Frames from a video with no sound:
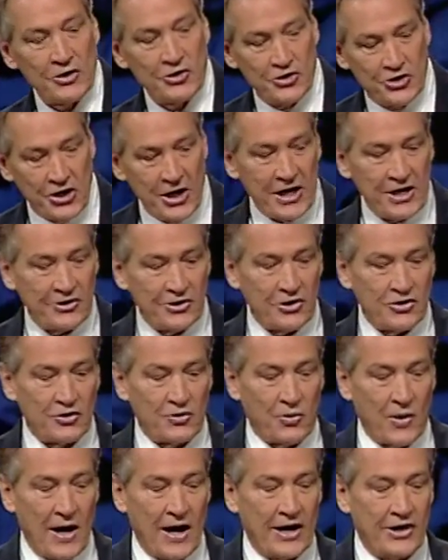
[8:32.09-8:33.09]
Jesus
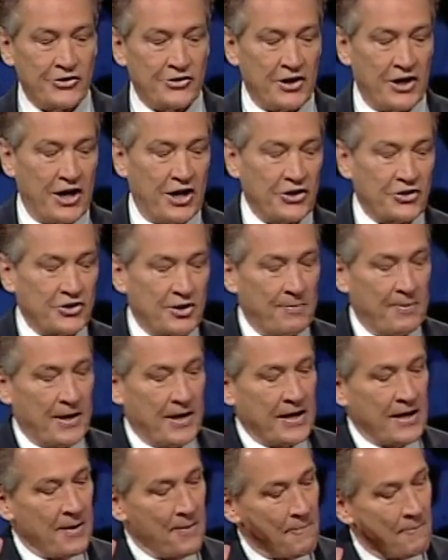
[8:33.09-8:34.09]
Christ is to
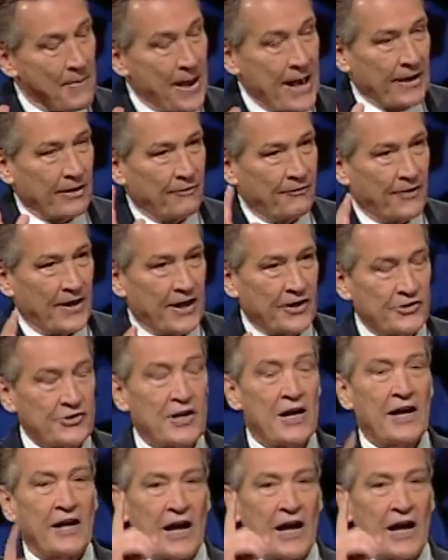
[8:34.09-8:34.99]
be manifest.